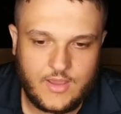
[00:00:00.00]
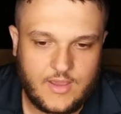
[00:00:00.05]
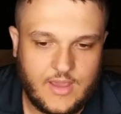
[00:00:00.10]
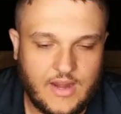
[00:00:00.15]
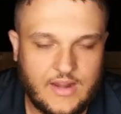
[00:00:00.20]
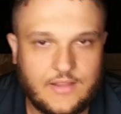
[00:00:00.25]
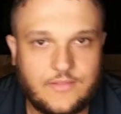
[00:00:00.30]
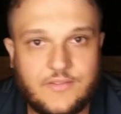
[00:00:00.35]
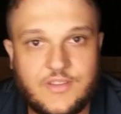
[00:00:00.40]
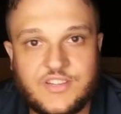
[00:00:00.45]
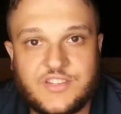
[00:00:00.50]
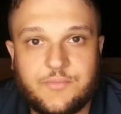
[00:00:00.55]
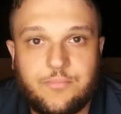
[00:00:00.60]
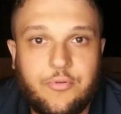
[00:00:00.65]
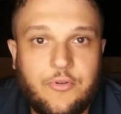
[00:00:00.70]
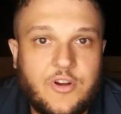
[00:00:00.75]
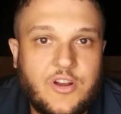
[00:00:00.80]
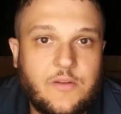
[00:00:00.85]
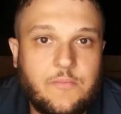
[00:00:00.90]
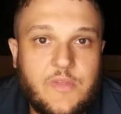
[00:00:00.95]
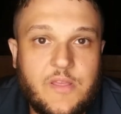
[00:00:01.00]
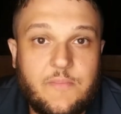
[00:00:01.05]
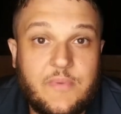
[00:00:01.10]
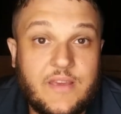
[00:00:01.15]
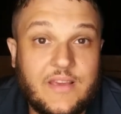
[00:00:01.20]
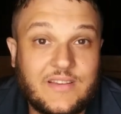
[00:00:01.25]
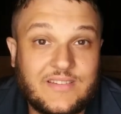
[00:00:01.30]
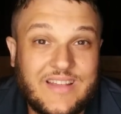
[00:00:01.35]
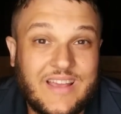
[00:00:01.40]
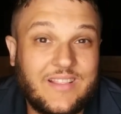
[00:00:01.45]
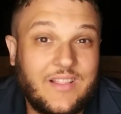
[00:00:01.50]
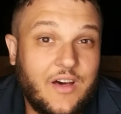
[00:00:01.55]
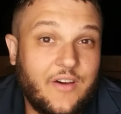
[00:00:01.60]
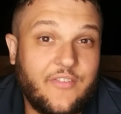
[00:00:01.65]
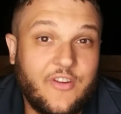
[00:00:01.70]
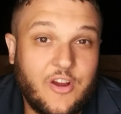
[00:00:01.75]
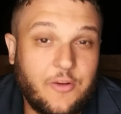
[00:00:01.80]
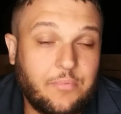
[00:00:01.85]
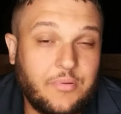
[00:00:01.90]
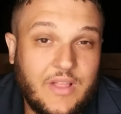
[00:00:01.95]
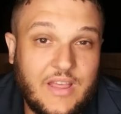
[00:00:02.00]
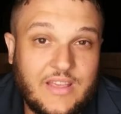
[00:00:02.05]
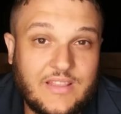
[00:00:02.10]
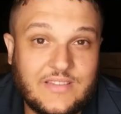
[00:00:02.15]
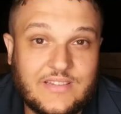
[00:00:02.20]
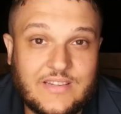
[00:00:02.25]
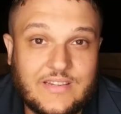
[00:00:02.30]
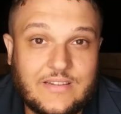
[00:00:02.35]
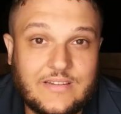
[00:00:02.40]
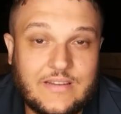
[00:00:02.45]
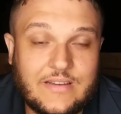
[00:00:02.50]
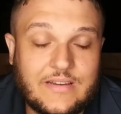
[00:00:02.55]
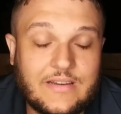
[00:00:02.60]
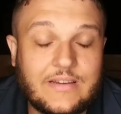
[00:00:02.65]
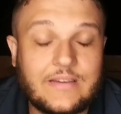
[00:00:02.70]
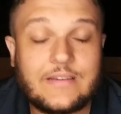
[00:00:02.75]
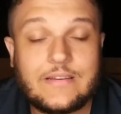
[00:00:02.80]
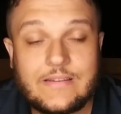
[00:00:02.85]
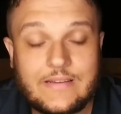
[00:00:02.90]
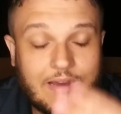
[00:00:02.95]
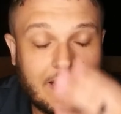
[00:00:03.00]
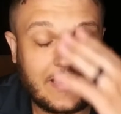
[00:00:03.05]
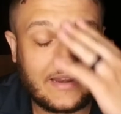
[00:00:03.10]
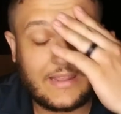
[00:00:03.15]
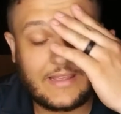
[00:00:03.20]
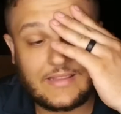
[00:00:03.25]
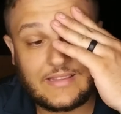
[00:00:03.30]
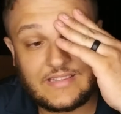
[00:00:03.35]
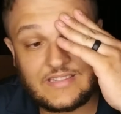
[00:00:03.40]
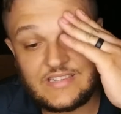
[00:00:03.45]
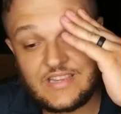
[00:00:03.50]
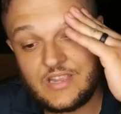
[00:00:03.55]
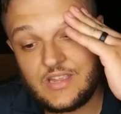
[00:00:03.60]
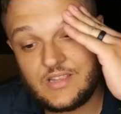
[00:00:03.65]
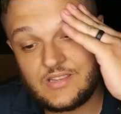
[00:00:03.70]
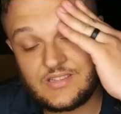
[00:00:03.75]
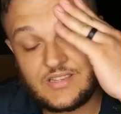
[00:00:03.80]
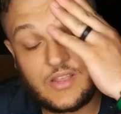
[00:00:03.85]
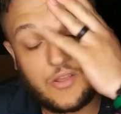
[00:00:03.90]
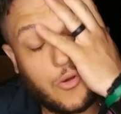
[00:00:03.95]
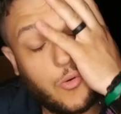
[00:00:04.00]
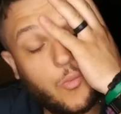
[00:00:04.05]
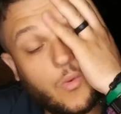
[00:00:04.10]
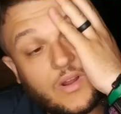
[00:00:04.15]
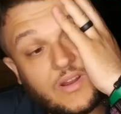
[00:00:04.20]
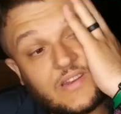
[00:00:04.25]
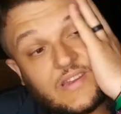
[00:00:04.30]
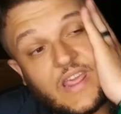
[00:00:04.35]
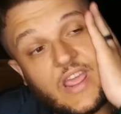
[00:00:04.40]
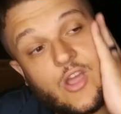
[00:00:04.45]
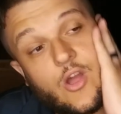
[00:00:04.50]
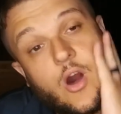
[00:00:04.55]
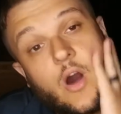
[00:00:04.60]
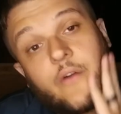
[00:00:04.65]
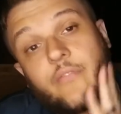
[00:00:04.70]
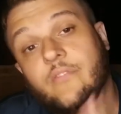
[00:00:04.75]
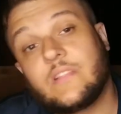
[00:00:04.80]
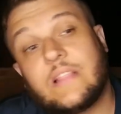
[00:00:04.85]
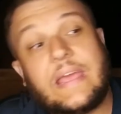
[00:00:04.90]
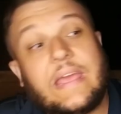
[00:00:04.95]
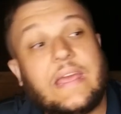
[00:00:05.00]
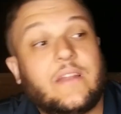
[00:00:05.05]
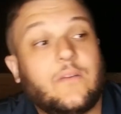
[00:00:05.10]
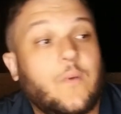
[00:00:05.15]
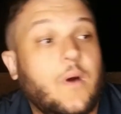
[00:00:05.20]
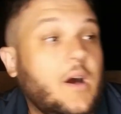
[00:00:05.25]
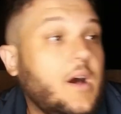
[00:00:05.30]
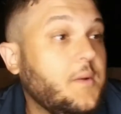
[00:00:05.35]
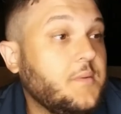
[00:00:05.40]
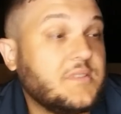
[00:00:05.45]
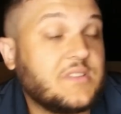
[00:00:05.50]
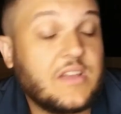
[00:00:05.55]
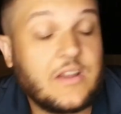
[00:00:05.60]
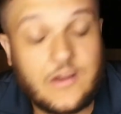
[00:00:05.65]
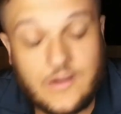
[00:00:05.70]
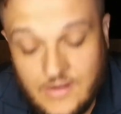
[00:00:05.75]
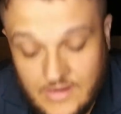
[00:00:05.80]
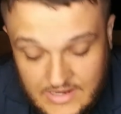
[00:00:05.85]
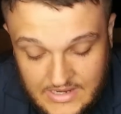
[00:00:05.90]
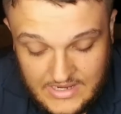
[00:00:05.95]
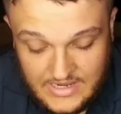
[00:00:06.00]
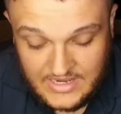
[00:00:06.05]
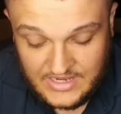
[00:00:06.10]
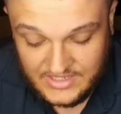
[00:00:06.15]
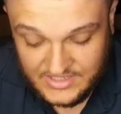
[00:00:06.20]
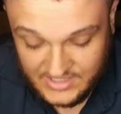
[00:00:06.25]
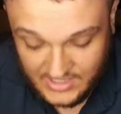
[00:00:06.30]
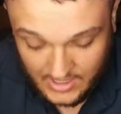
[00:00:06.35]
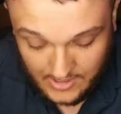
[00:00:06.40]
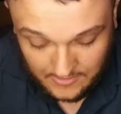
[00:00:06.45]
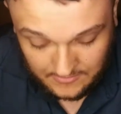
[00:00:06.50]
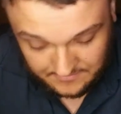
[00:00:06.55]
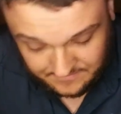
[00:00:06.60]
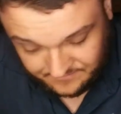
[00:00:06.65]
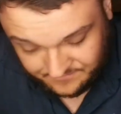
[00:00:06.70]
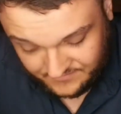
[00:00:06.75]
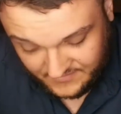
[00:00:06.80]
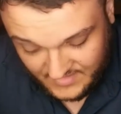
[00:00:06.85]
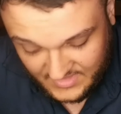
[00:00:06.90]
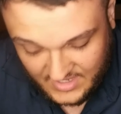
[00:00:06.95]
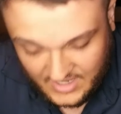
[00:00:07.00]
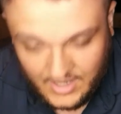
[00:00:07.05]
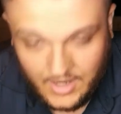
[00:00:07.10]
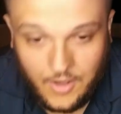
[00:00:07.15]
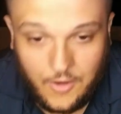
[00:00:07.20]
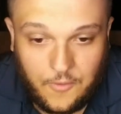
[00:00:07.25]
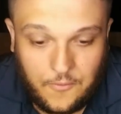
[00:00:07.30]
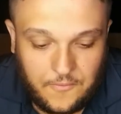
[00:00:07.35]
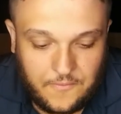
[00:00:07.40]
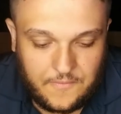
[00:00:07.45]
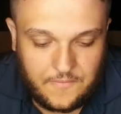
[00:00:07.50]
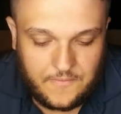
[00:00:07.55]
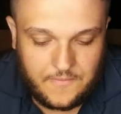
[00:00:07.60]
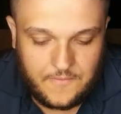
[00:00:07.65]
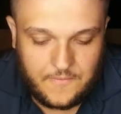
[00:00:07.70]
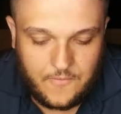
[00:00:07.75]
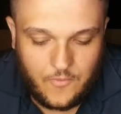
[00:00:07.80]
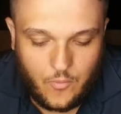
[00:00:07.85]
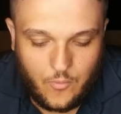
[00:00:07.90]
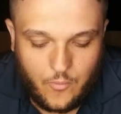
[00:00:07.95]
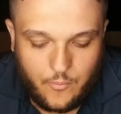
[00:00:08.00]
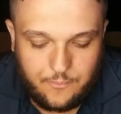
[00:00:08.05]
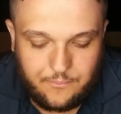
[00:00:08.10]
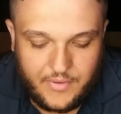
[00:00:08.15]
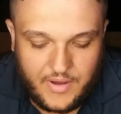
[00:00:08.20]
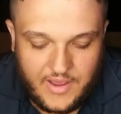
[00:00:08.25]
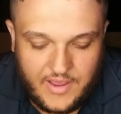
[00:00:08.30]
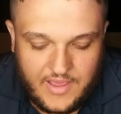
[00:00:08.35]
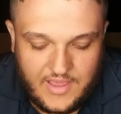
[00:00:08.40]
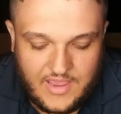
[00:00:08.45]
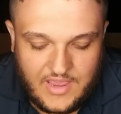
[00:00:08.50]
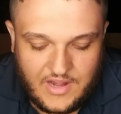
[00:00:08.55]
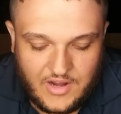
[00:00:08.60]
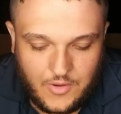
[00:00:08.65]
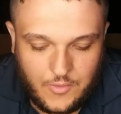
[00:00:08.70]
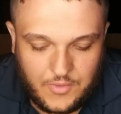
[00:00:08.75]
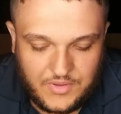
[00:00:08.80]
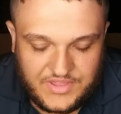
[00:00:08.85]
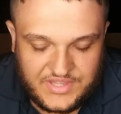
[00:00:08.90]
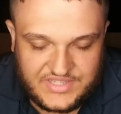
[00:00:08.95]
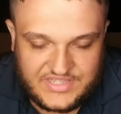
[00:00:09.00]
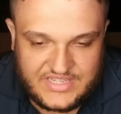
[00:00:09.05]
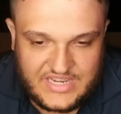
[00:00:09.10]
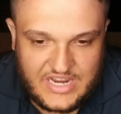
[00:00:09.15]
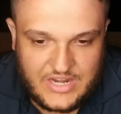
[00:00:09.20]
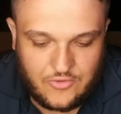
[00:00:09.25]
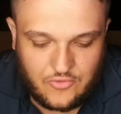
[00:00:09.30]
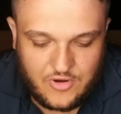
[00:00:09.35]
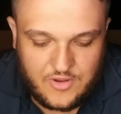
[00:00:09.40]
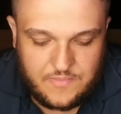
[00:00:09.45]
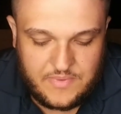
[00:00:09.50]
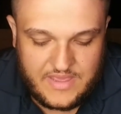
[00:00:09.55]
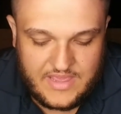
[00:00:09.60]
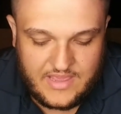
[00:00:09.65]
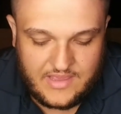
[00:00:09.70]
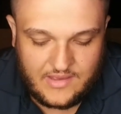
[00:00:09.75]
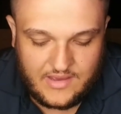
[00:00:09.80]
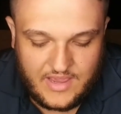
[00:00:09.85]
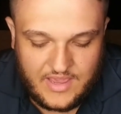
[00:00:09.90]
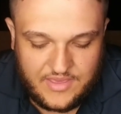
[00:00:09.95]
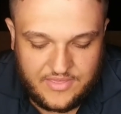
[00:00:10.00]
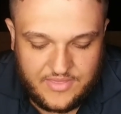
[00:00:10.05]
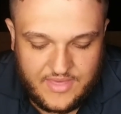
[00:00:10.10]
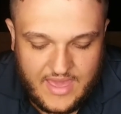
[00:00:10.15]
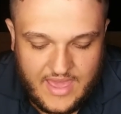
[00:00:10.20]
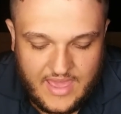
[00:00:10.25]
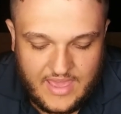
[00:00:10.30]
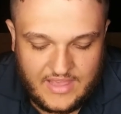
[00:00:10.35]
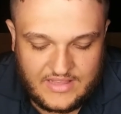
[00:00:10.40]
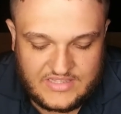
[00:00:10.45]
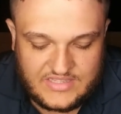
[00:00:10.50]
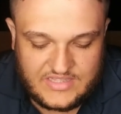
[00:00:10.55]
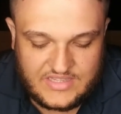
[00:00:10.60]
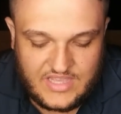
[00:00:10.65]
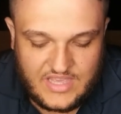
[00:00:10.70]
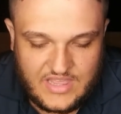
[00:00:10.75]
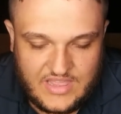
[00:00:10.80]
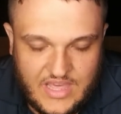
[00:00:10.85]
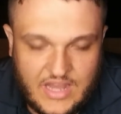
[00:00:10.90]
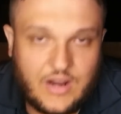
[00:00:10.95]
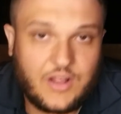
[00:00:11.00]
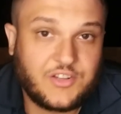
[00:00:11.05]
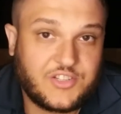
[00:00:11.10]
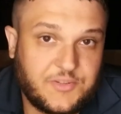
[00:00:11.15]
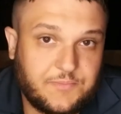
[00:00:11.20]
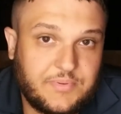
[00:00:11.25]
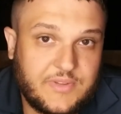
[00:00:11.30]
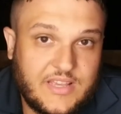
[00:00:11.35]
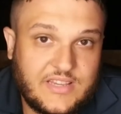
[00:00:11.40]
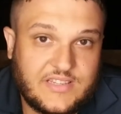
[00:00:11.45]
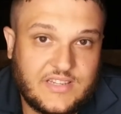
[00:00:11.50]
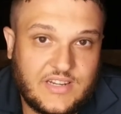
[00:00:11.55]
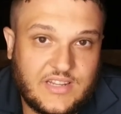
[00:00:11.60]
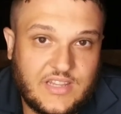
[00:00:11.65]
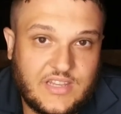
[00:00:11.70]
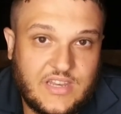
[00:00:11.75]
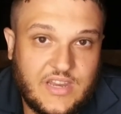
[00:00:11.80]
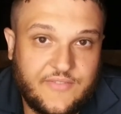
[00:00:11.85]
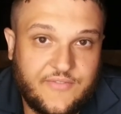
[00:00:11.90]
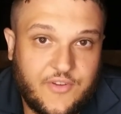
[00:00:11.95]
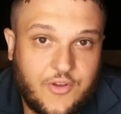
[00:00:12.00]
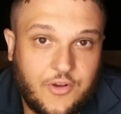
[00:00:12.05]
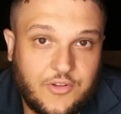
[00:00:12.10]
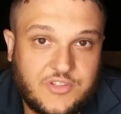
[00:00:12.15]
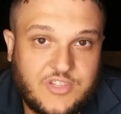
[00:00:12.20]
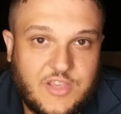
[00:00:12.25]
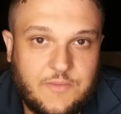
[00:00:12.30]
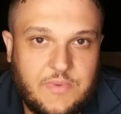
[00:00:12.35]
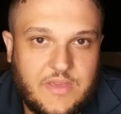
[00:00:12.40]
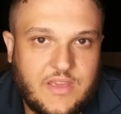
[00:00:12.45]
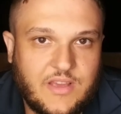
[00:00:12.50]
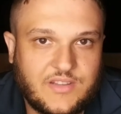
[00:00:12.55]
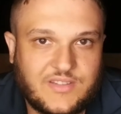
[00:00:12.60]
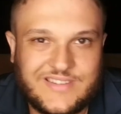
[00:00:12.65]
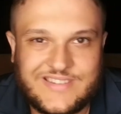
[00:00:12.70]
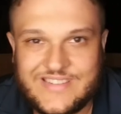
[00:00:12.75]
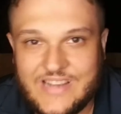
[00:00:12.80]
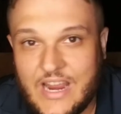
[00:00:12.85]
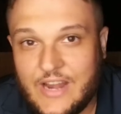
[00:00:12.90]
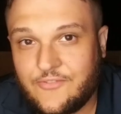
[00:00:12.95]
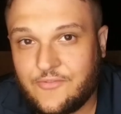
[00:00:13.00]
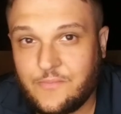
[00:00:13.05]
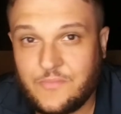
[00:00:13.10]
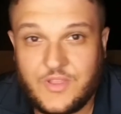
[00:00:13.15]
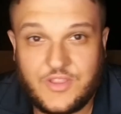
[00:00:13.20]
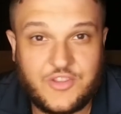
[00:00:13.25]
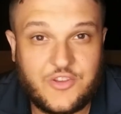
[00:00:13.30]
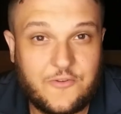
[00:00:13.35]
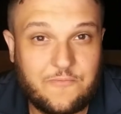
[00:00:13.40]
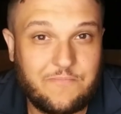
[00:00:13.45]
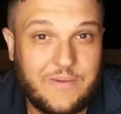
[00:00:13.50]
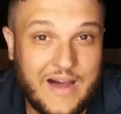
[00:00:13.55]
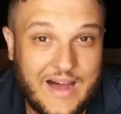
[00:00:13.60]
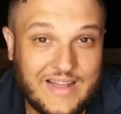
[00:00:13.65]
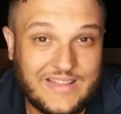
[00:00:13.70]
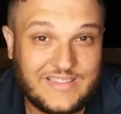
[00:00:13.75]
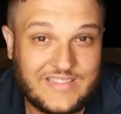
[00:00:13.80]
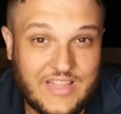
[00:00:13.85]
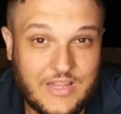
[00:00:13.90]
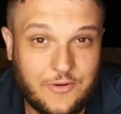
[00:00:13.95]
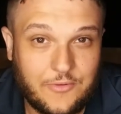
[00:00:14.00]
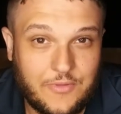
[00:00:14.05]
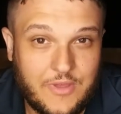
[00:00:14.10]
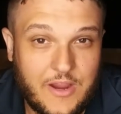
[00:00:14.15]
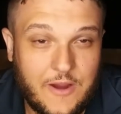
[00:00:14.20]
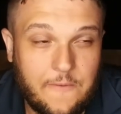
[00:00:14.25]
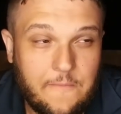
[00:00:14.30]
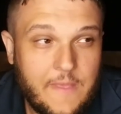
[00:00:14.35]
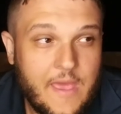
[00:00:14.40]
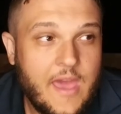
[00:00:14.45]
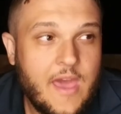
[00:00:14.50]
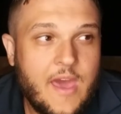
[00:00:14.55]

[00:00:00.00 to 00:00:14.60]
kind of disappointed me because I love airplanes and uh, I didn't get to see a single one take off or land while I was there. So, you know, but you know, with the scenery being like that, it that also plays into the difficulty because aside from the two ponds that are there,